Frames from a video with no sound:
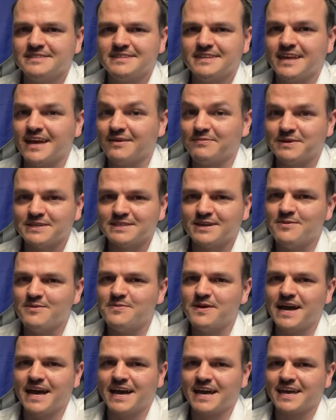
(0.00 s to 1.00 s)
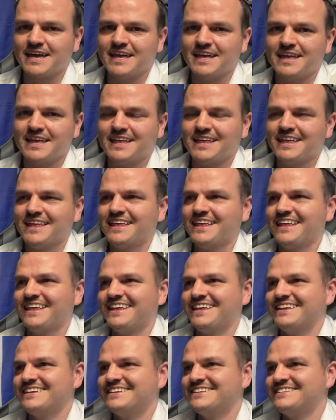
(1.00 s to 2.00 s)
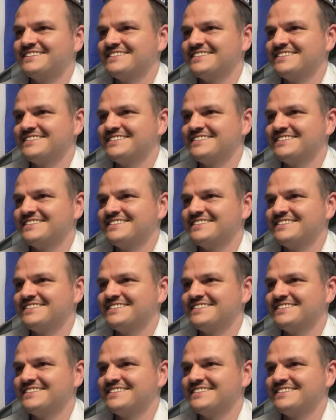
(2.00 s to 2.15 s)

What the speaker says: I must go back. So